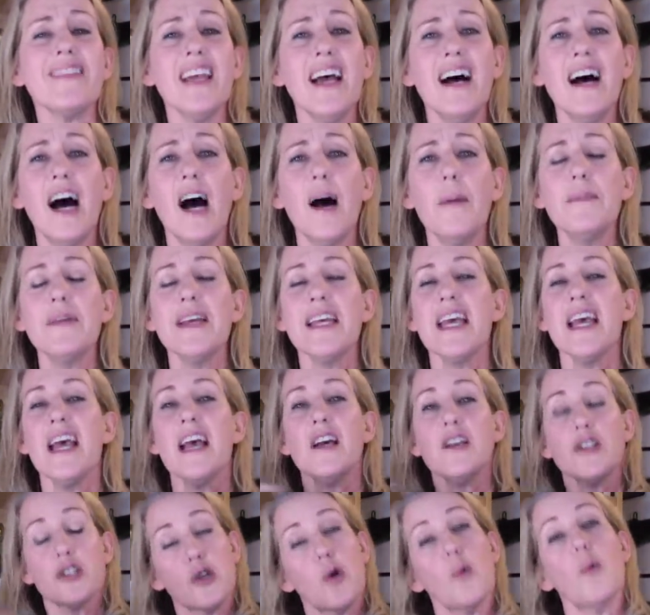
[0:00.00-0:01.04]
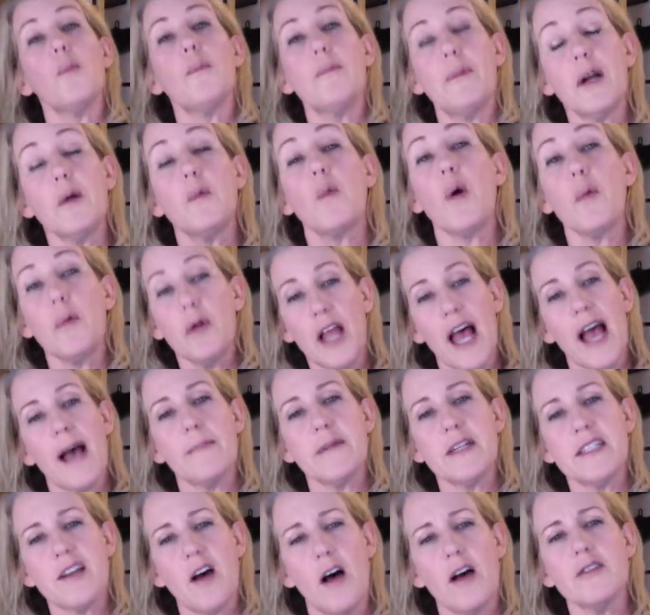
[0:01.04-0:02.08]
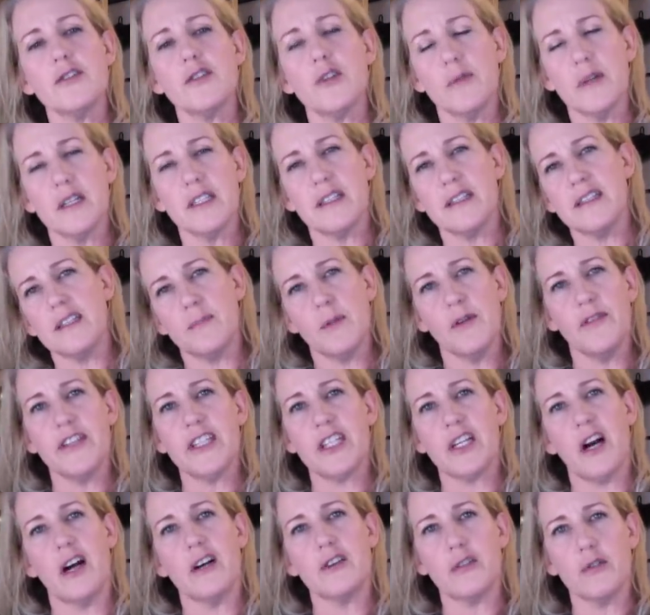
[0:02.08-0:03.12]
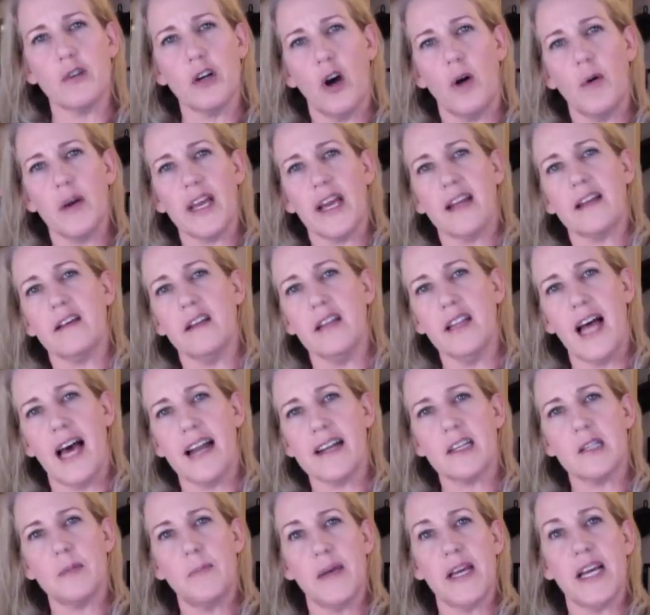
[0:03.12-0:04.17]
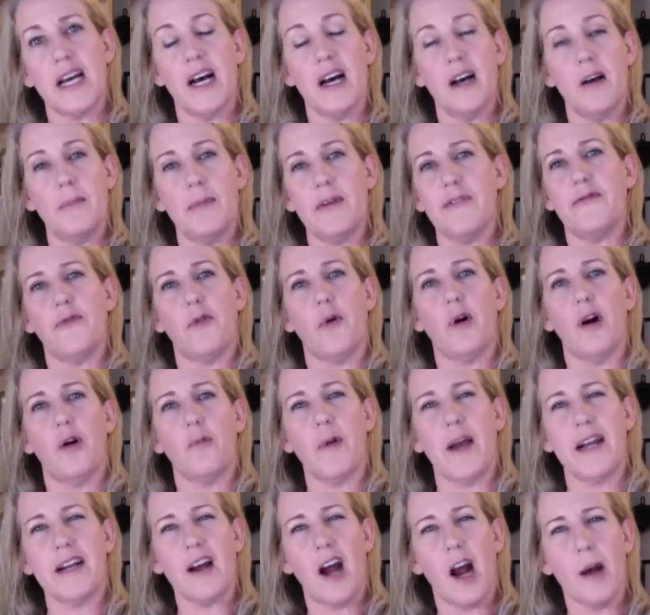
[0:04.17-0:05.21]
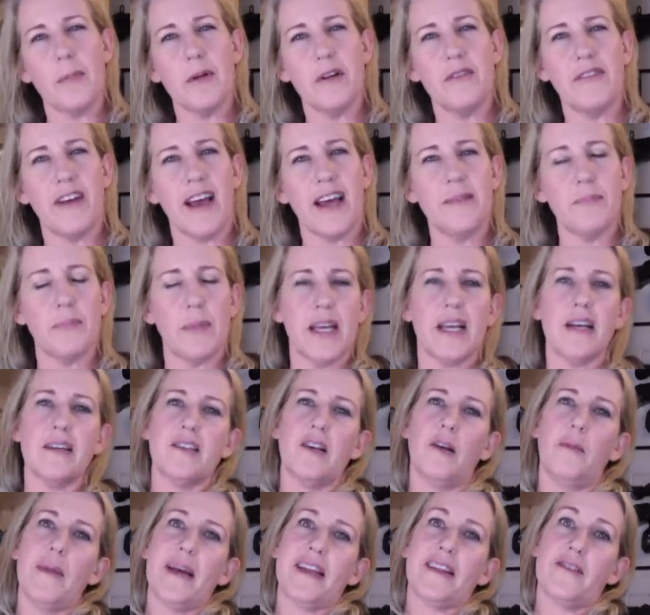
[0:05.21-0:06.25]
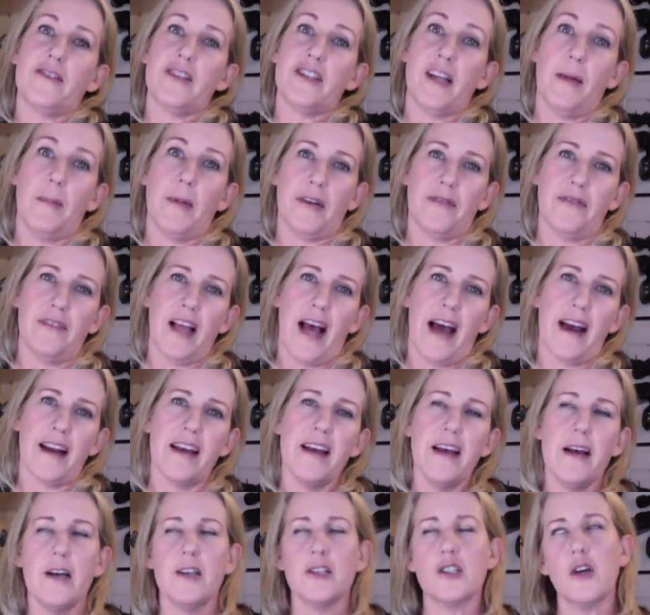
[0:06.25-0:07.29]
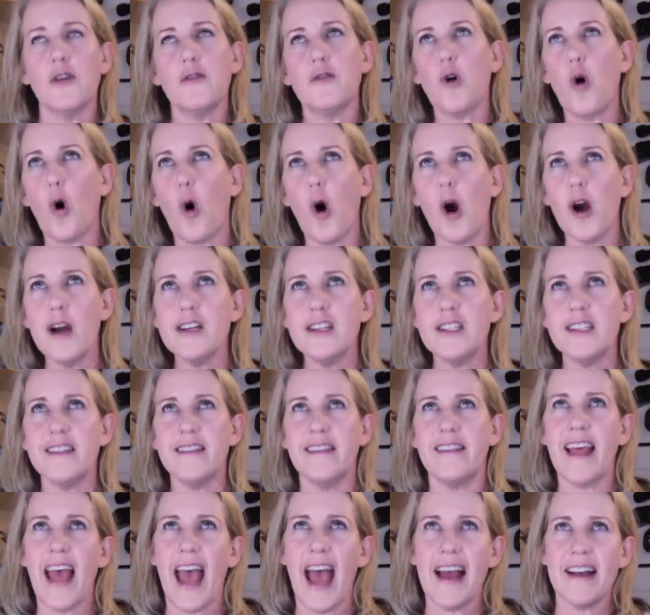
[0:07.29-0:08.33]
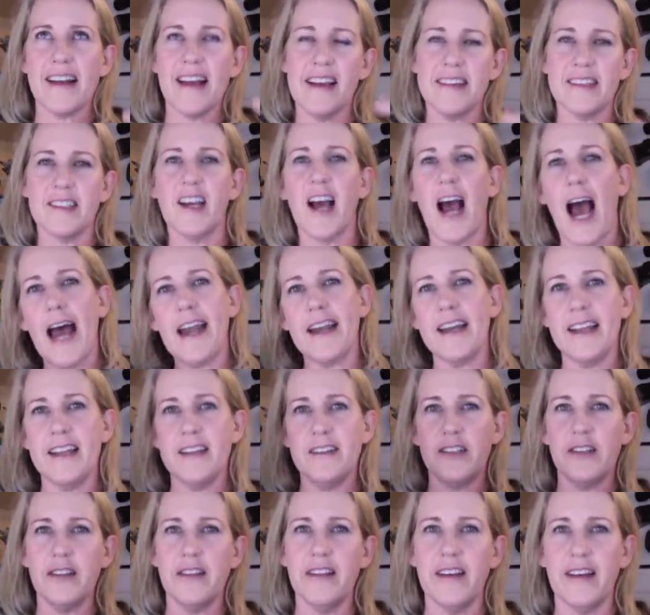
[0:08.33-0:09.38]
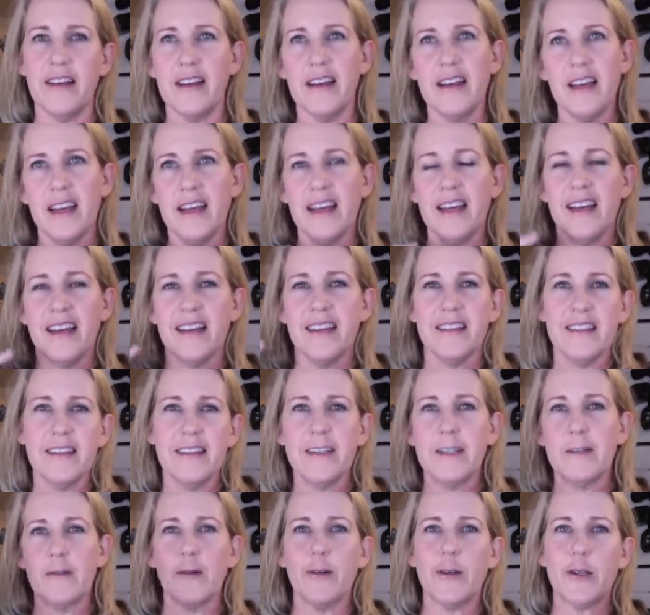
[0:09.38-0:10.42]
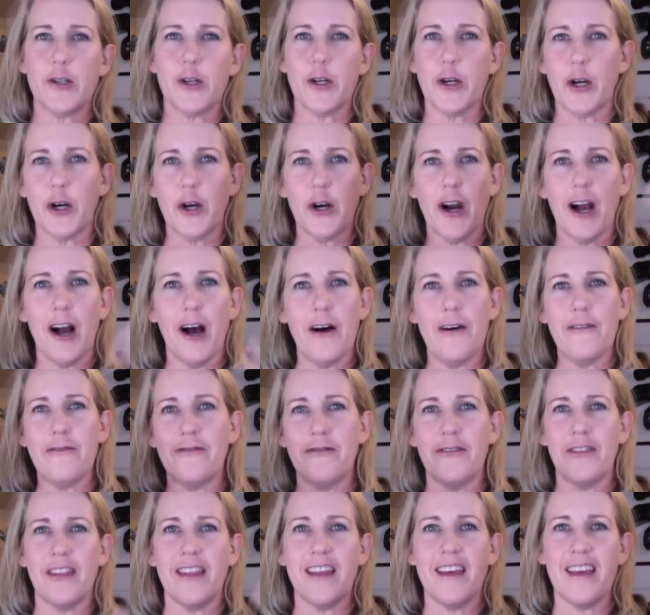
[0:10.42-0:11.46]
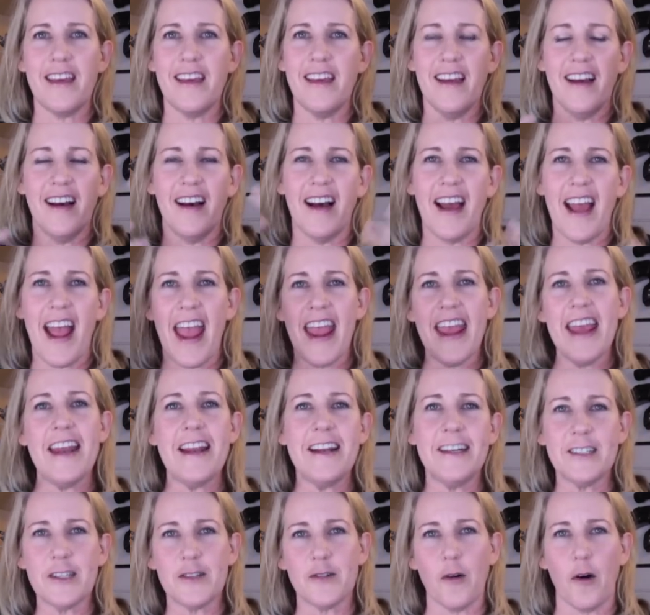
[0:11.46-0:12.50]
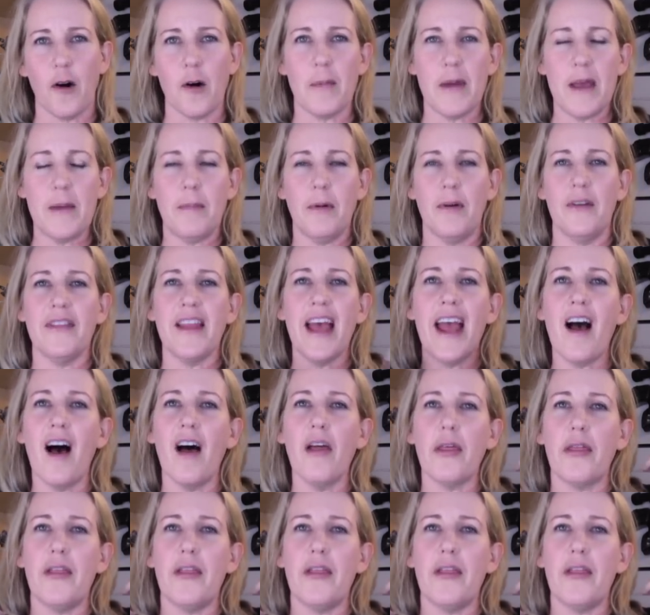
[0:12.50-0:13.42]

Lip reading: But what will happen is these movie stars will go and get colonics before a red carpet event because it'll make their stomach flat. So of course that has gotten into the literature of the eating disorder people, and they all